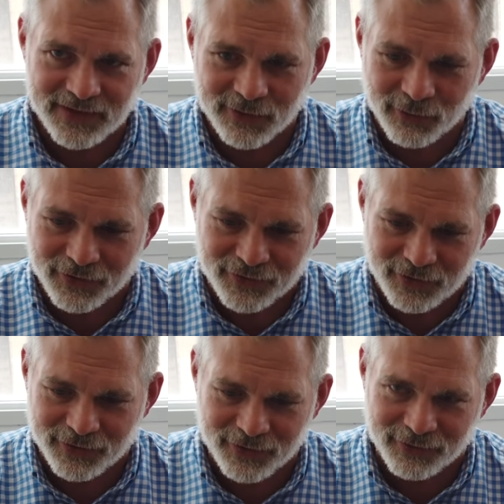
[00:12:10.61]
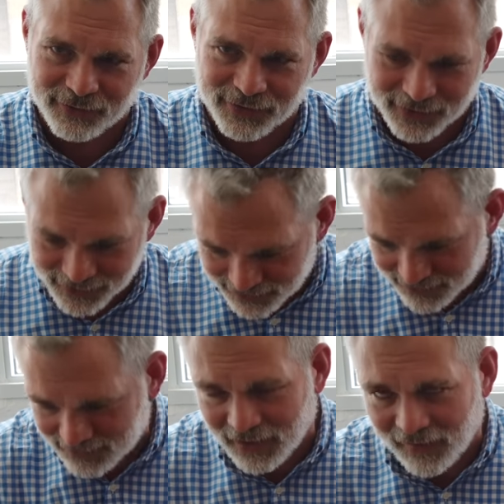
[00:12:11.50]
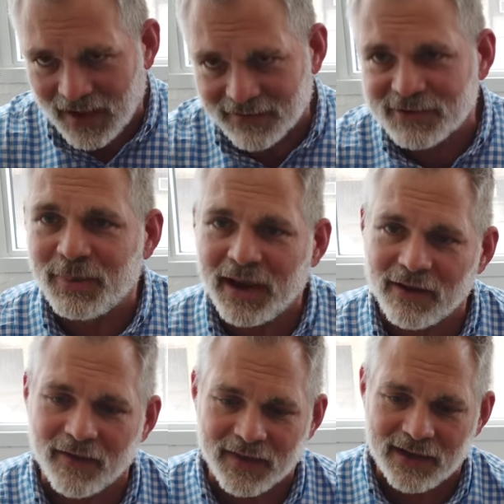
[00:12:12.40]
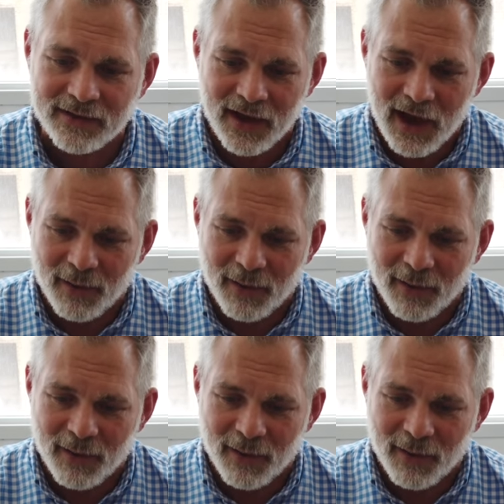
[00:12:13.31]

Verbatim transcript: And so there, there's a lot of debate on that,